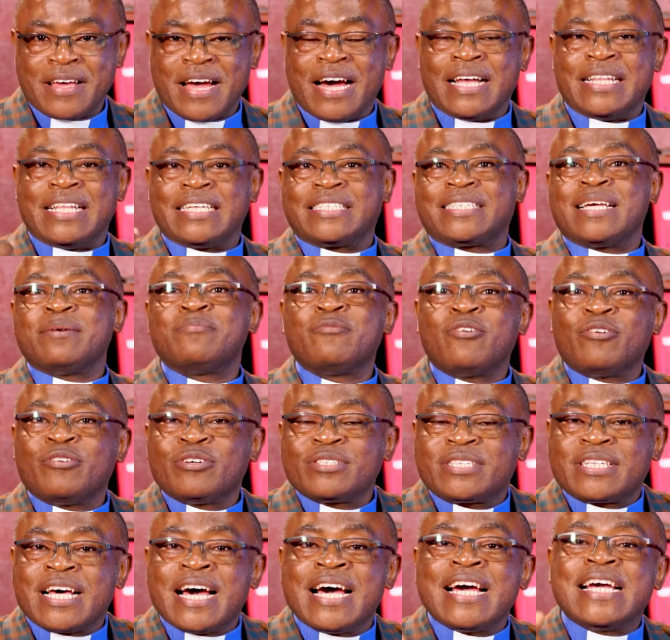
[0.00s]
And the same
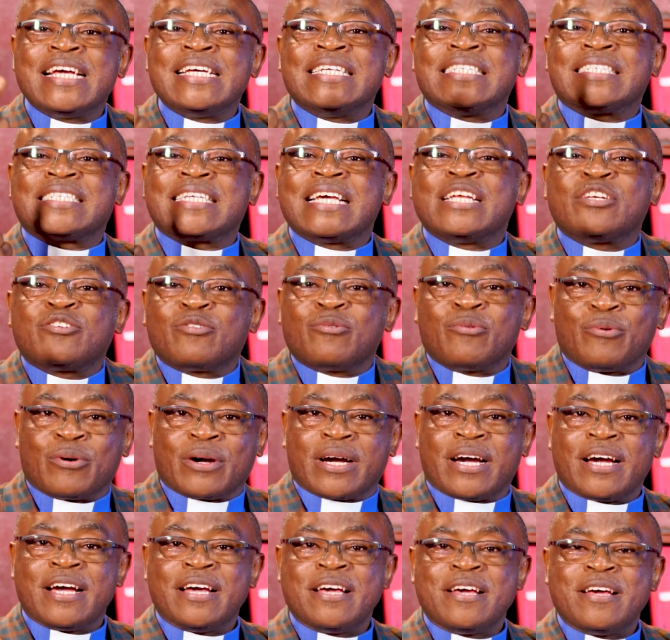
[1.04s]
author is St.
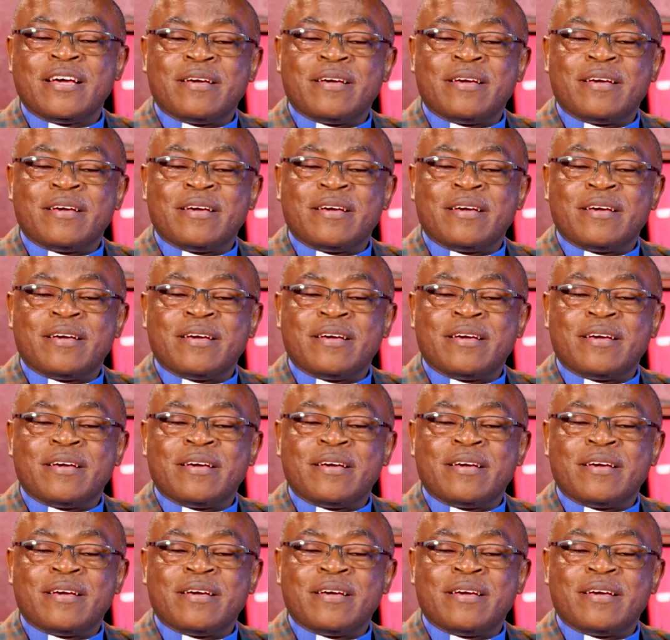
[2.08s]
Luke.